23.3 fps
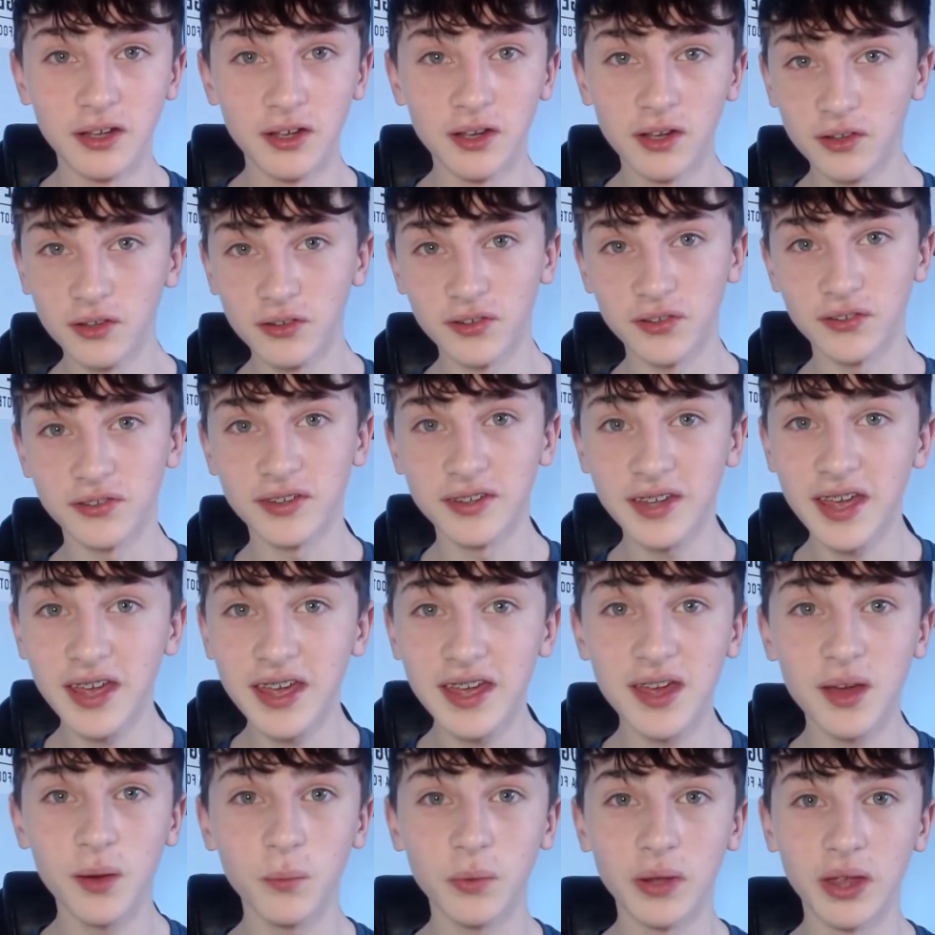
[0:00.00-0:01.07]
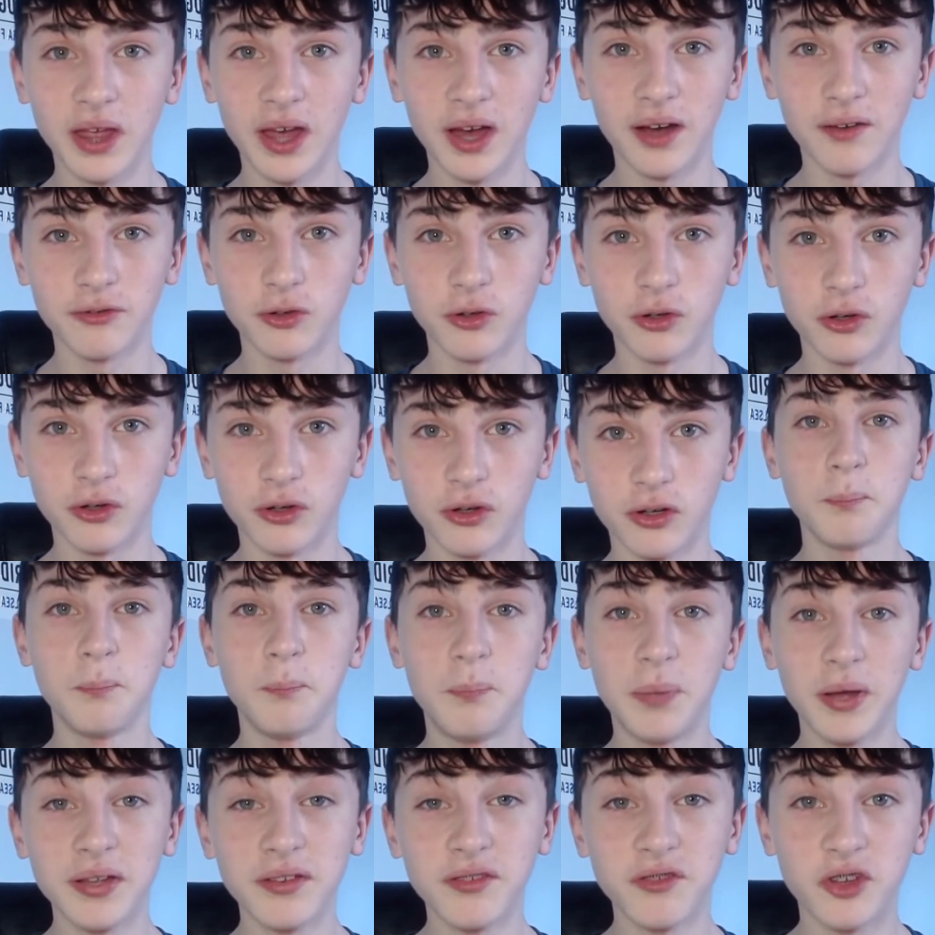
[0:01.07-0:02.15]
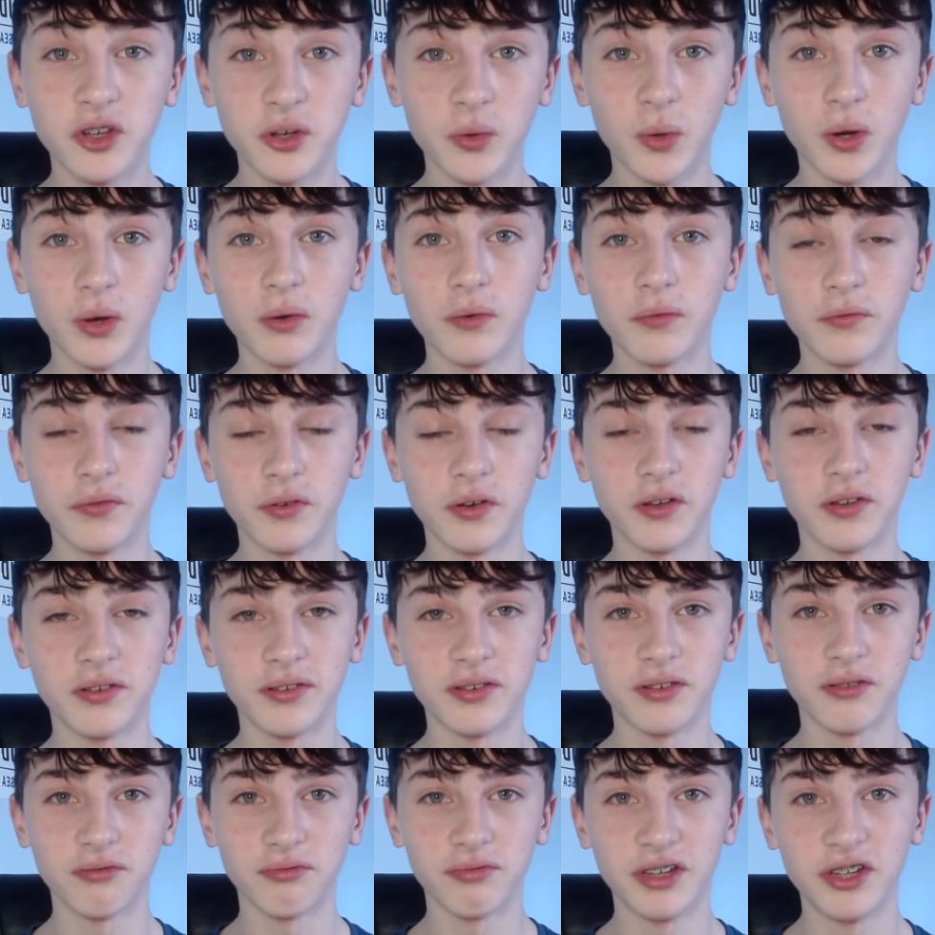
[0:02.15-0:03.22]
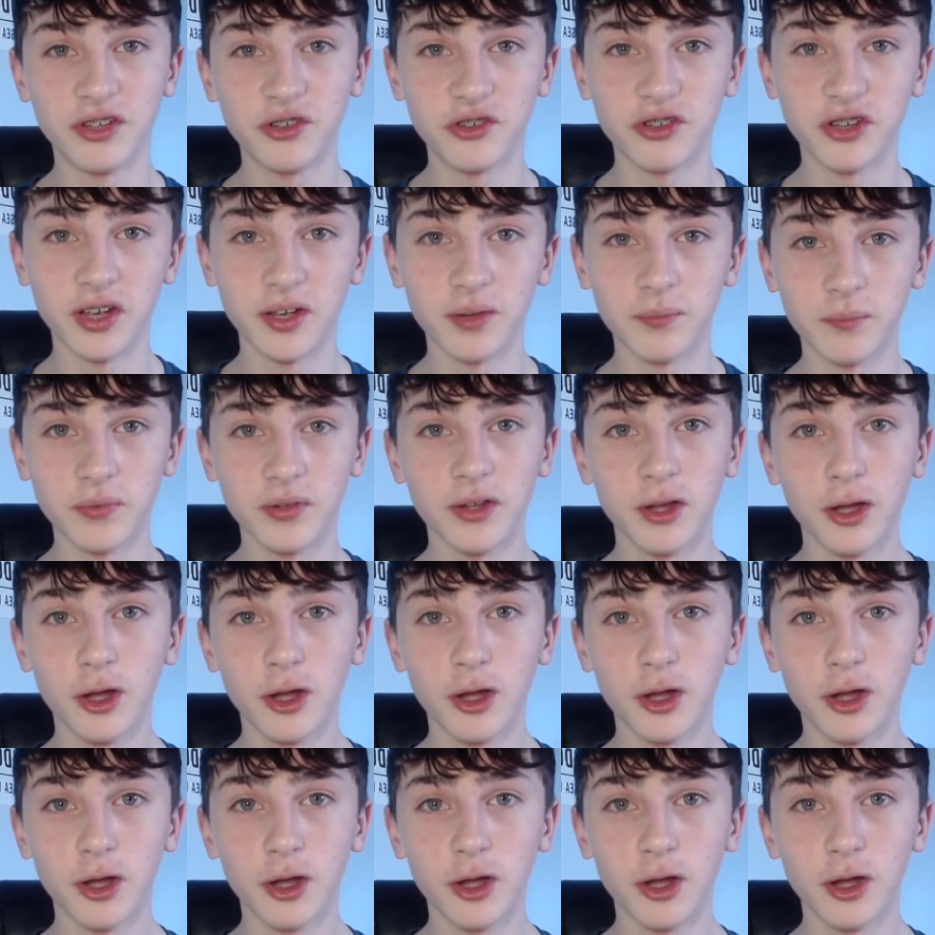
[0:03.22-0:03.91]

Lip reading: So today we have got Ben Chilwell versus Reece James,